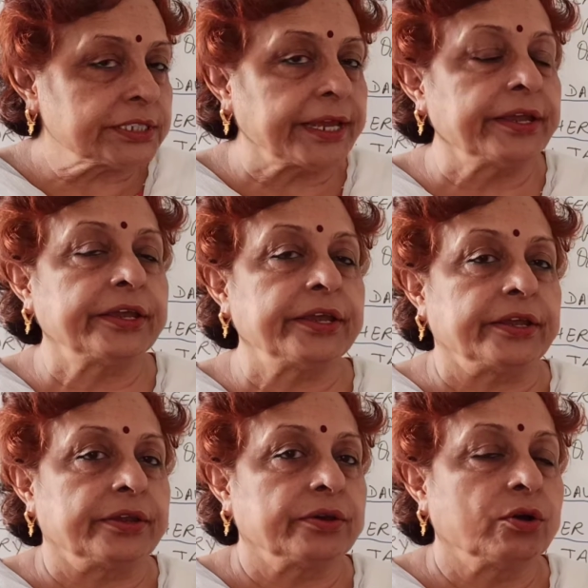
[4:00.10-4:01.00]

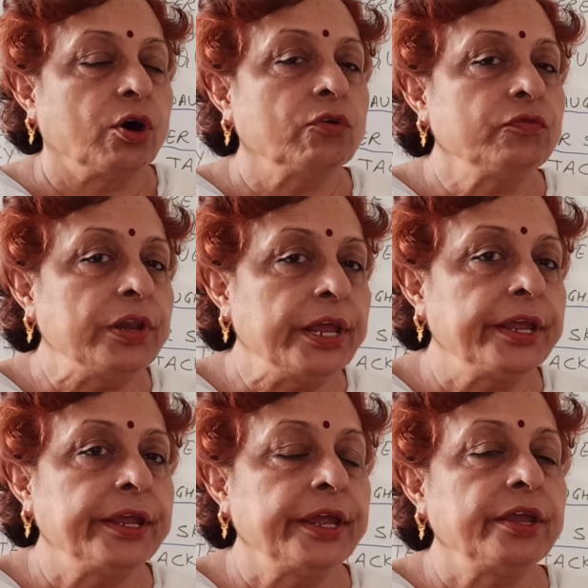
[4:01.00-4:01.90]
thinking of
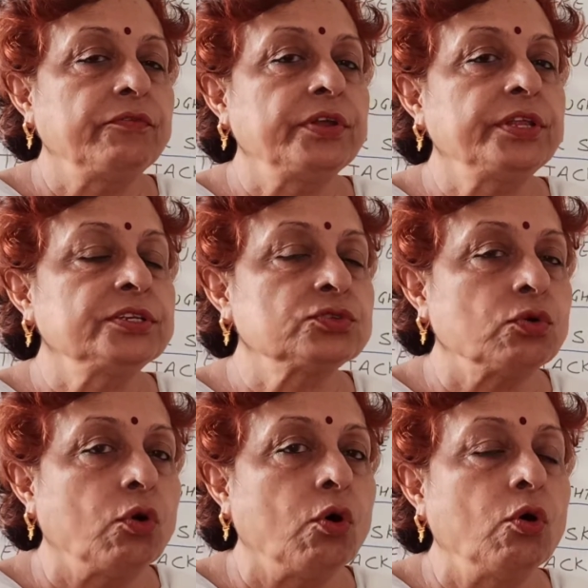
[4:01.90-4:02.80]
linking with his
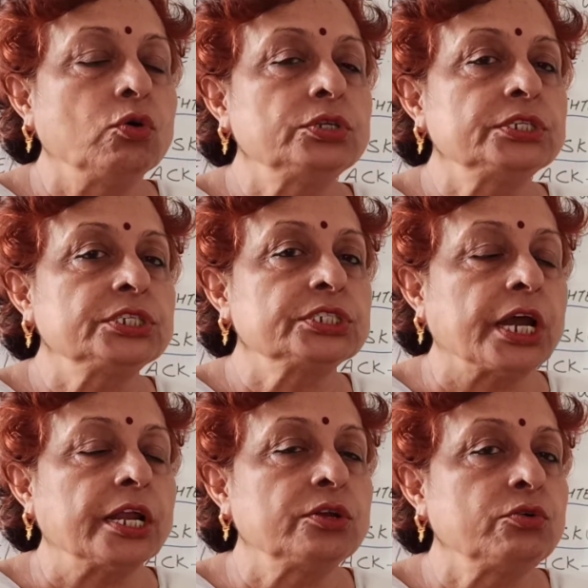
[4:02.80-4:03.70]
own
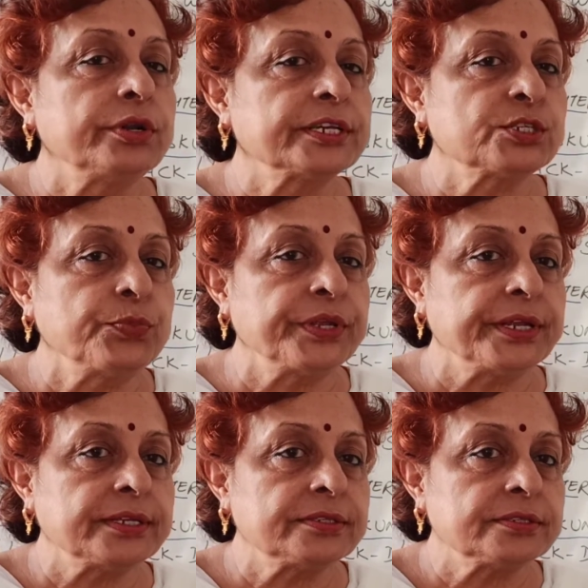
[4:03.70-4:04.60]
childhood
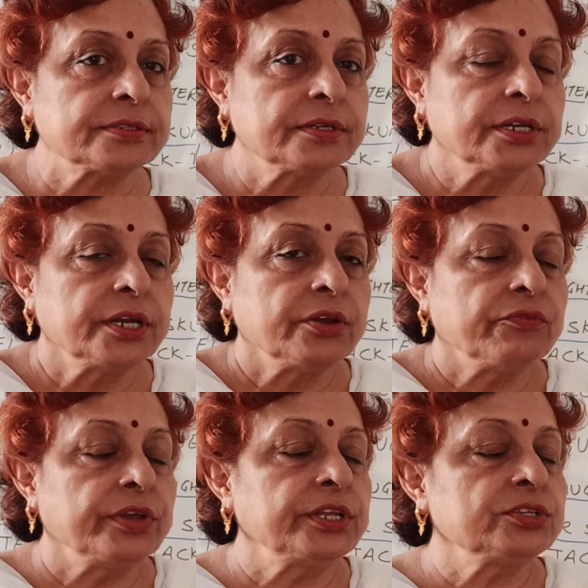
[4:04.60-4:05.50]
experience,
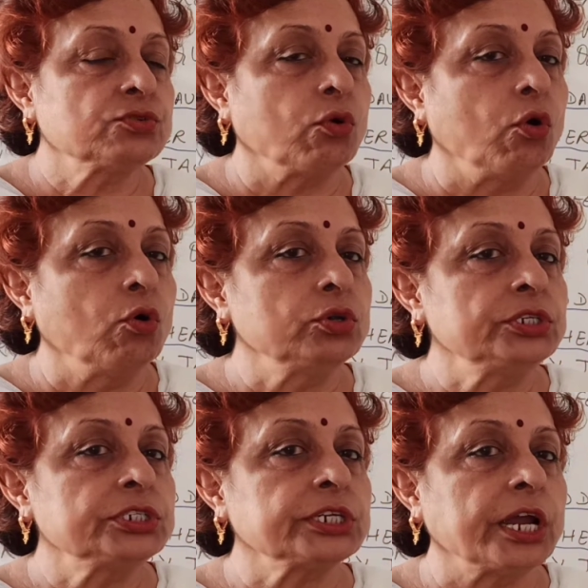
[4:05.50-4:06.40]
with his
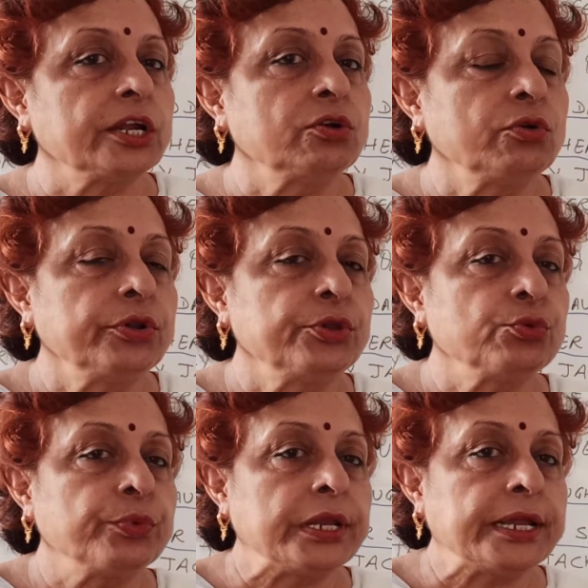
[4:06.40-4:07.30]
own childhood
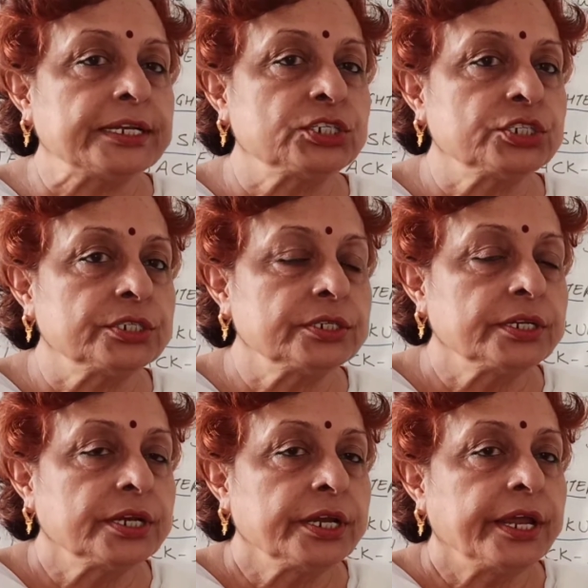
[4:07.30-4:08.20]
humiliation.
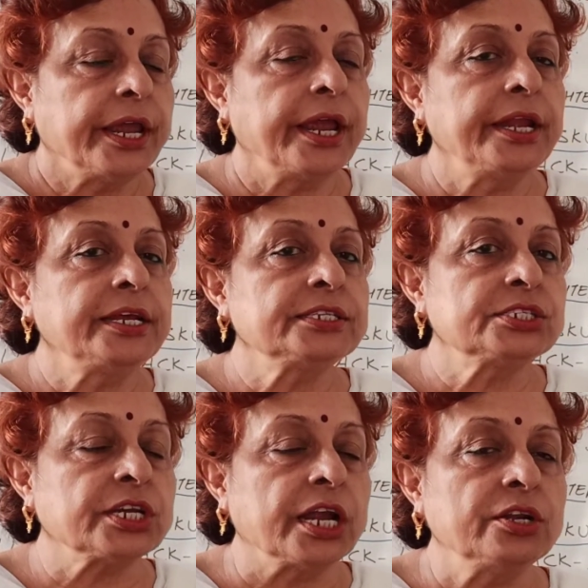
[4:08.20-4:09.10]
In his
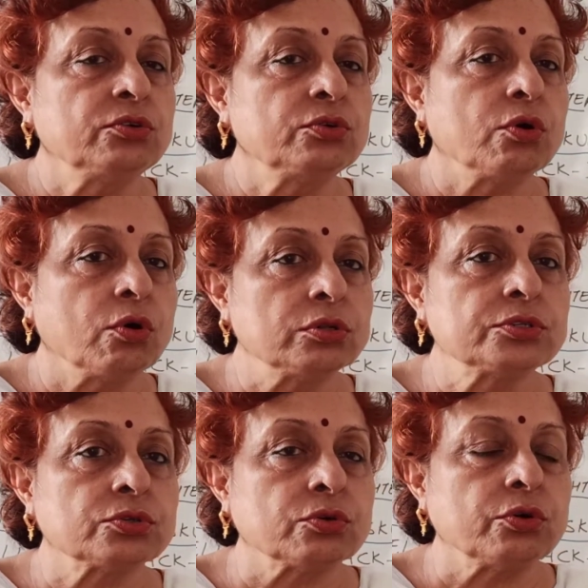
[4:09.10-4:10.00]
childhood
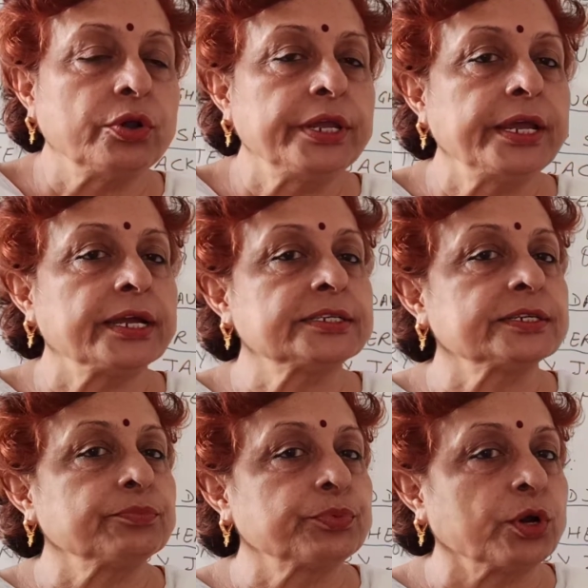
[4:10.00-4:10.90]
also he had
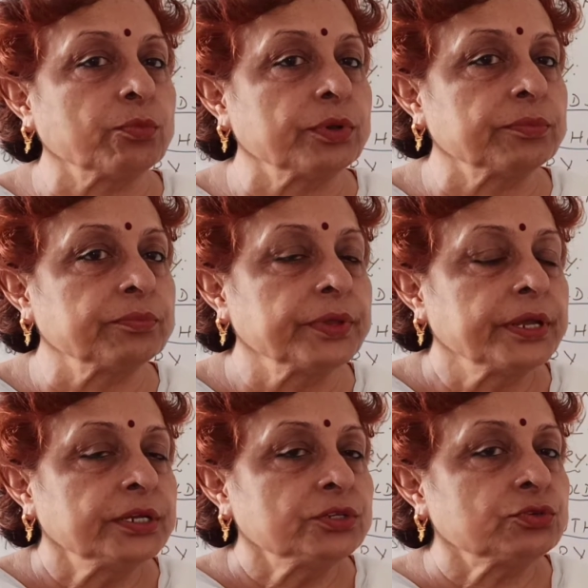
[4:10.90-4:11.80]
some problem.
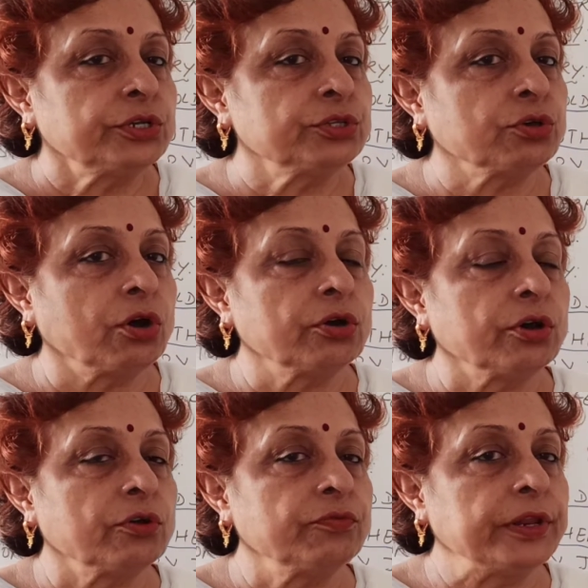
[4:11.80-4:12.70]
So he thought
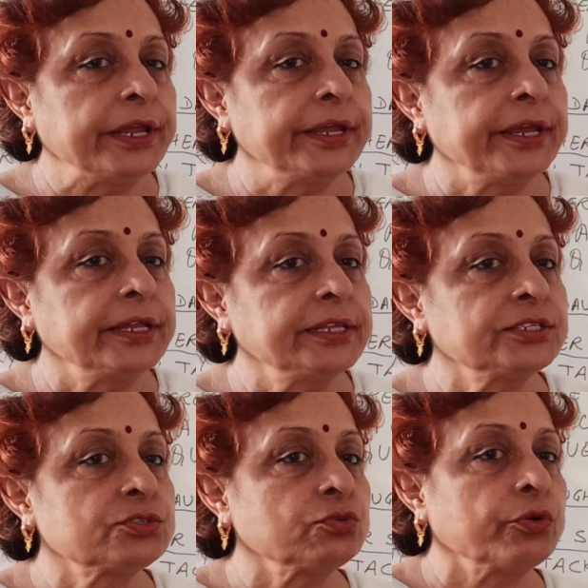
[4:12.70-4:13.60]
of linking
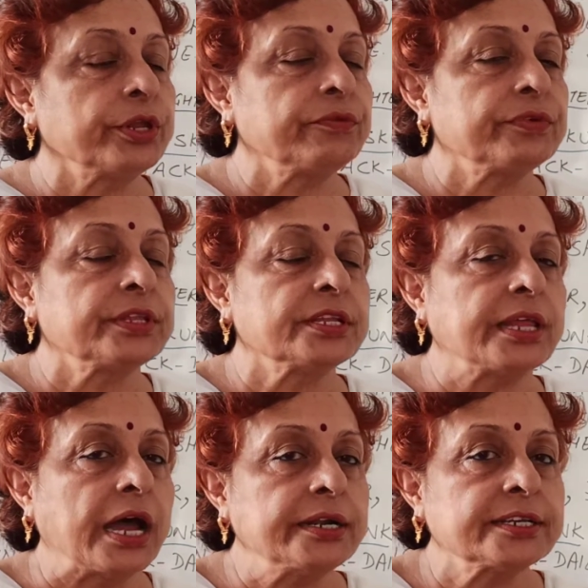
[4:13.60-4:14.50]
this story with
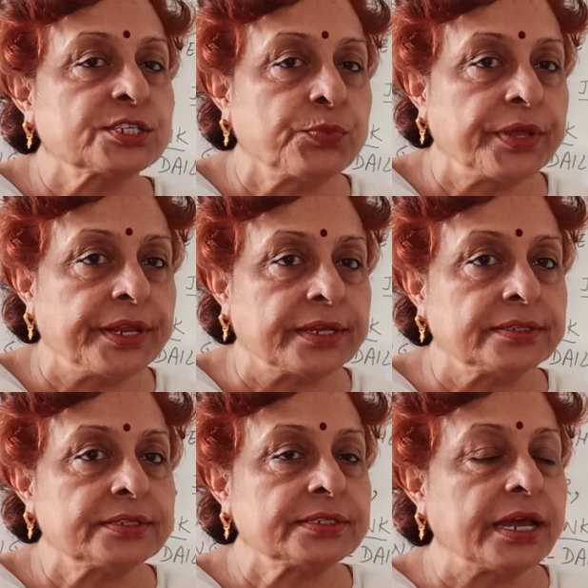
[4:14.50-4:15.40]
that
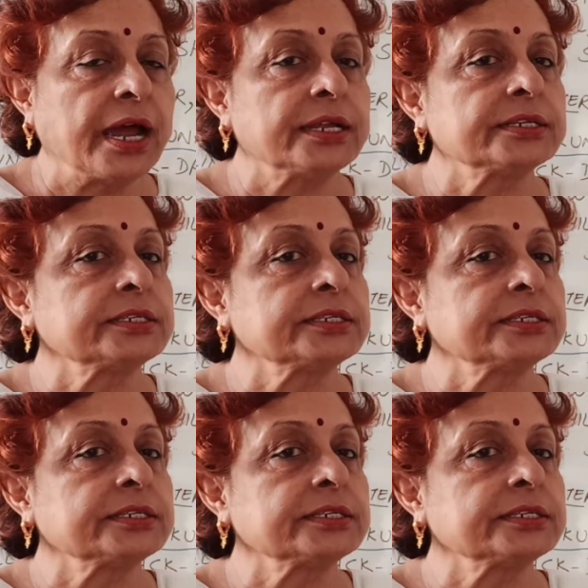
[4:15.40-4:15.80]
experience and